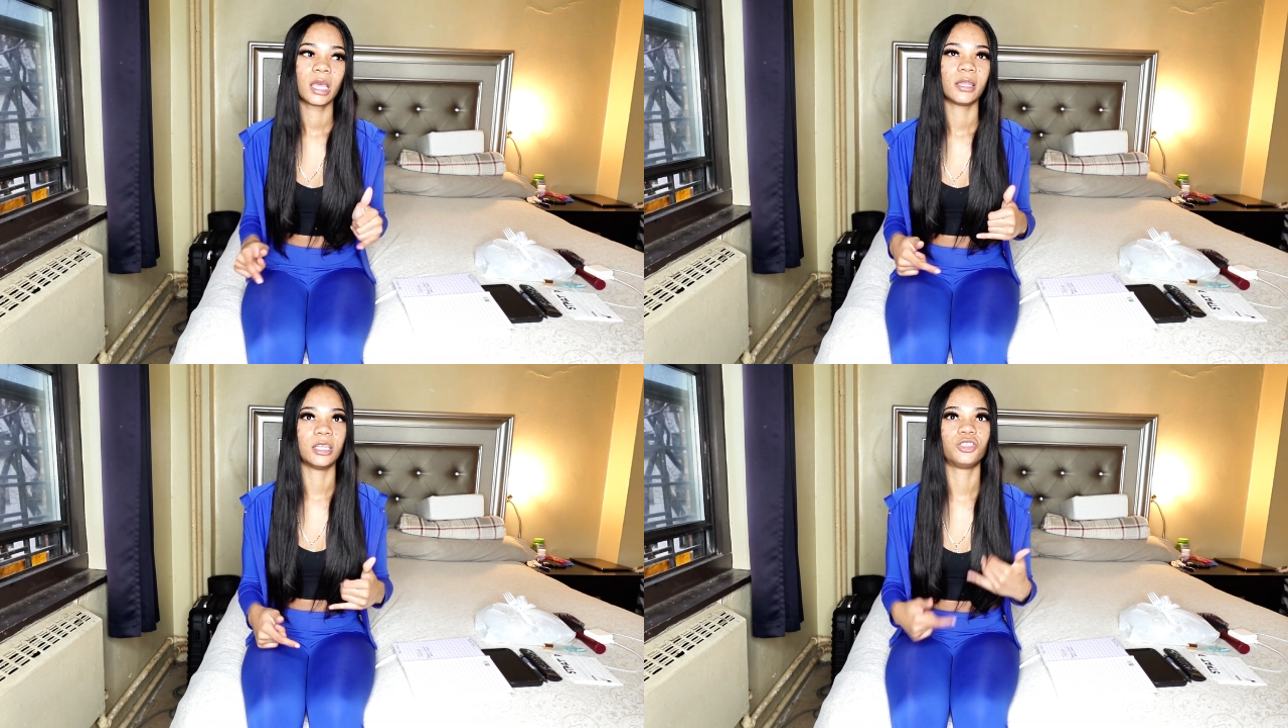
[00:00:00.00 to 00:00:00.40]

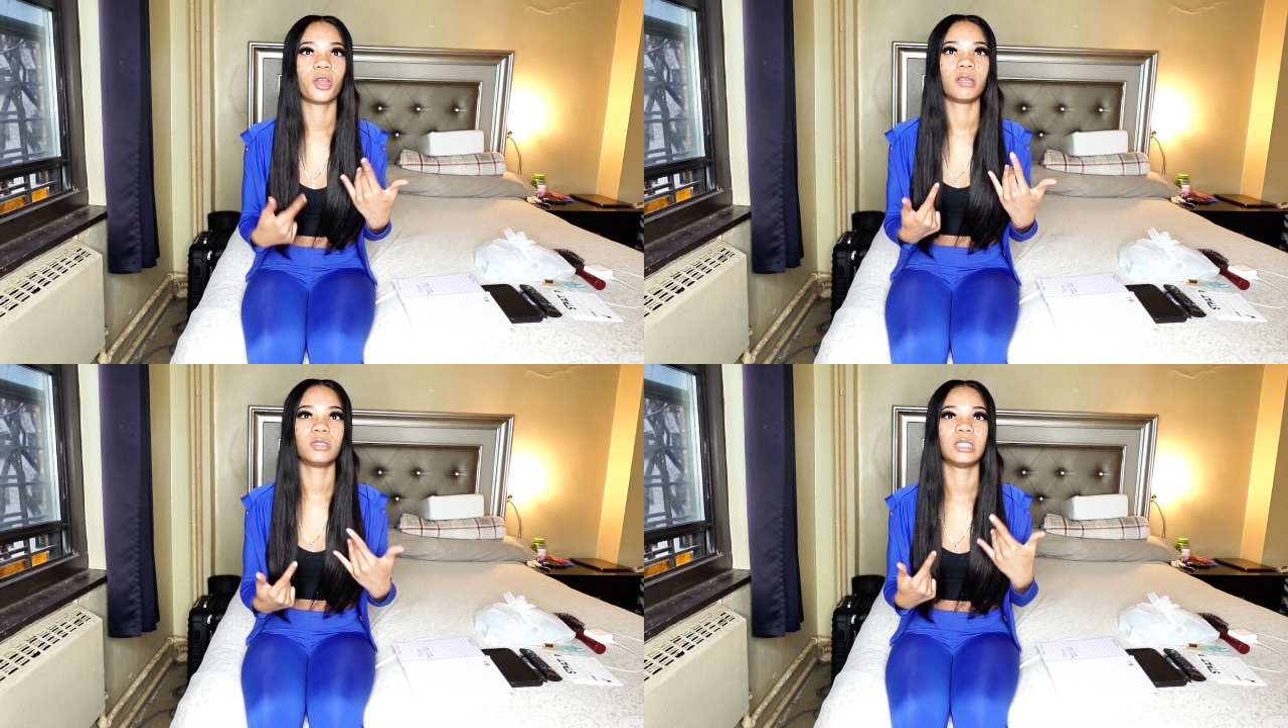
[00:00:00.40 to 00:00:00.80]
that you're
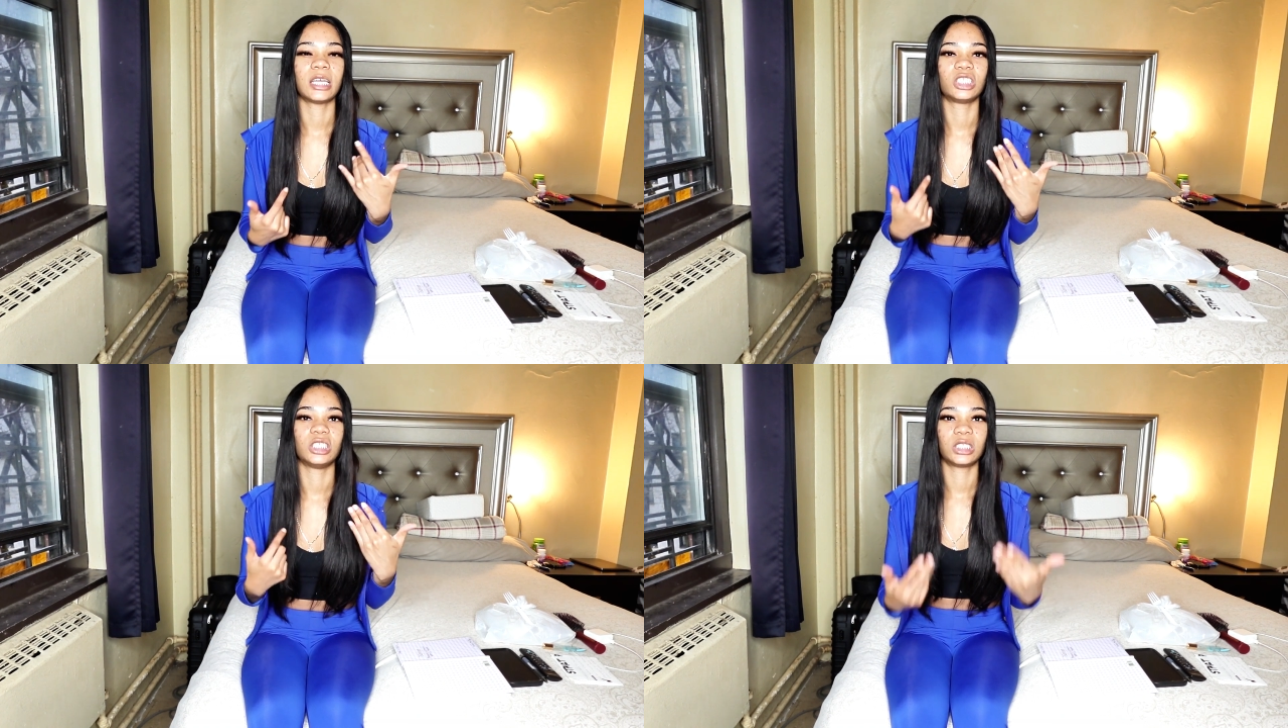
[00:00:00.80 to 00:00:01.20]
able to
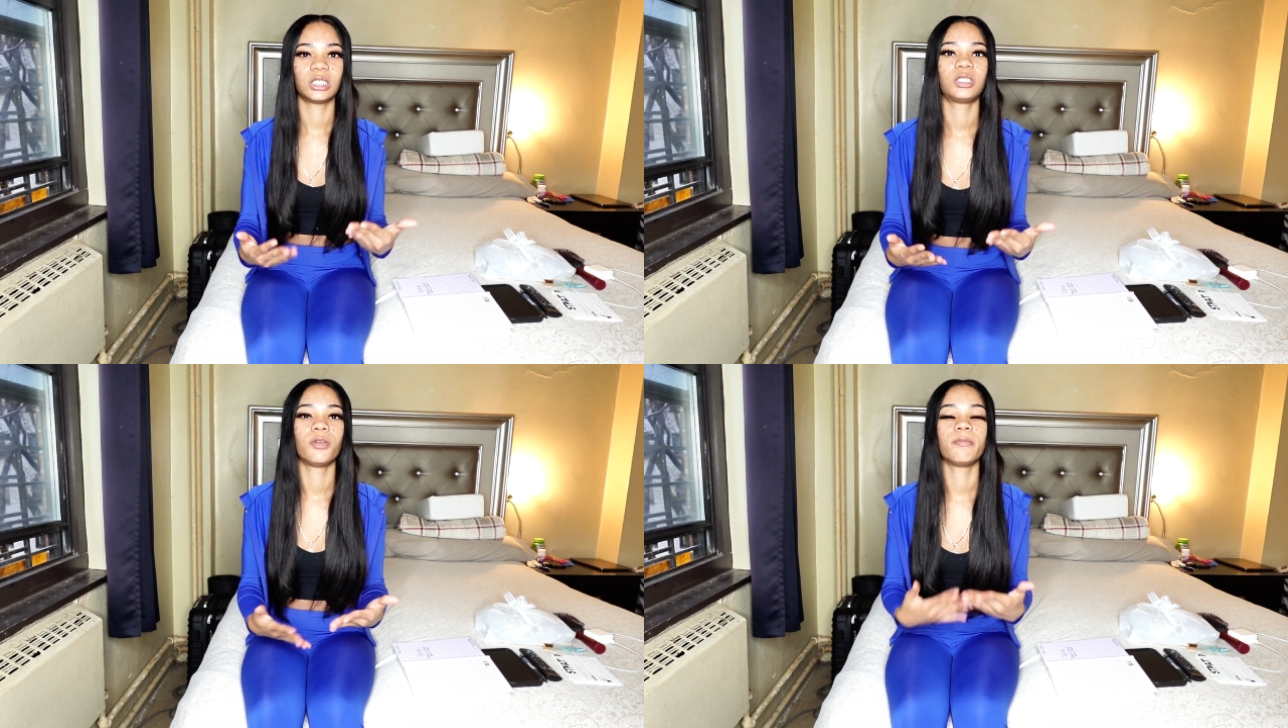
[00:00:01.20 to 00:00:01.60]
actually
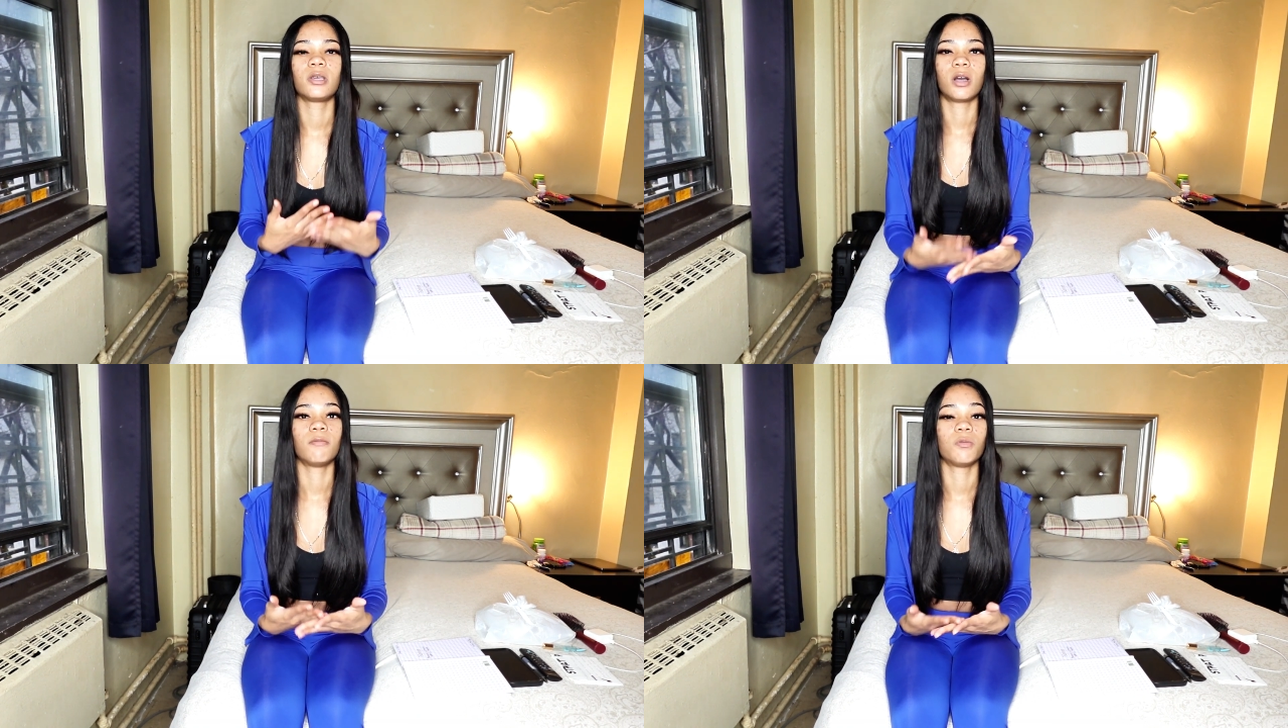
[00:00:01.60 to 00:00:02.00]
sit there and be
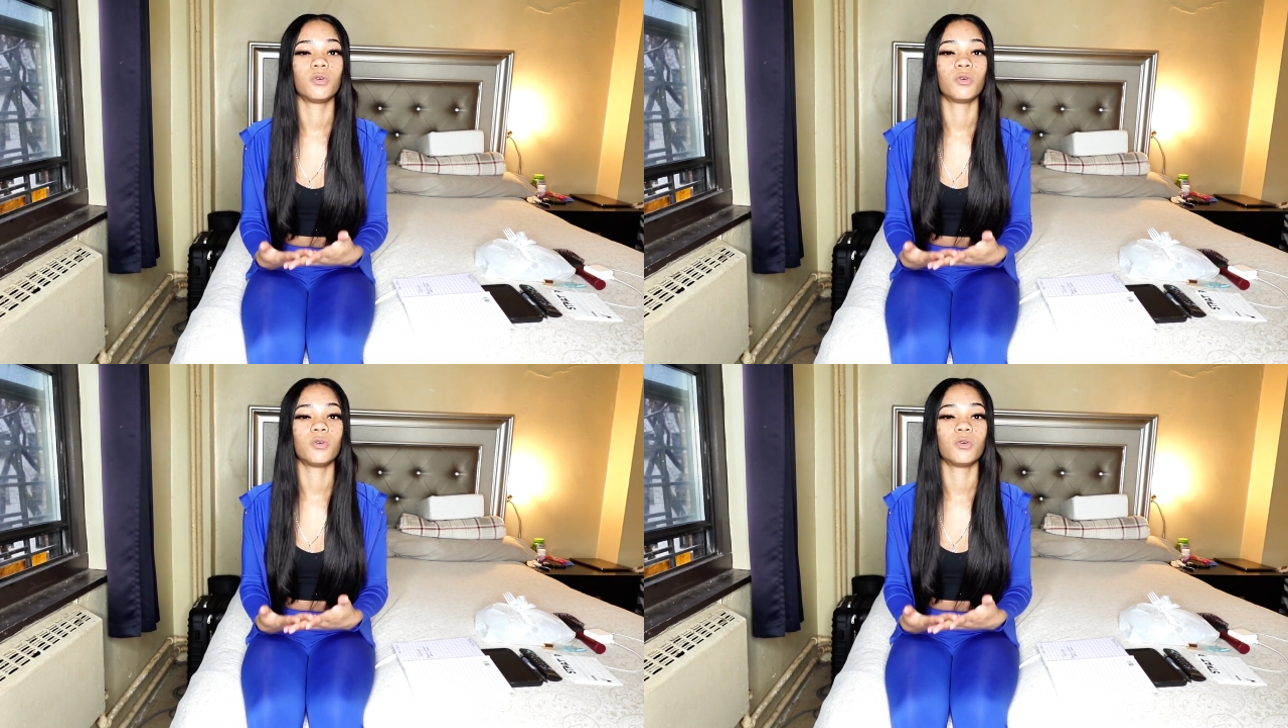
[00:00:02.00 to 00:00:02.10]
comfortable.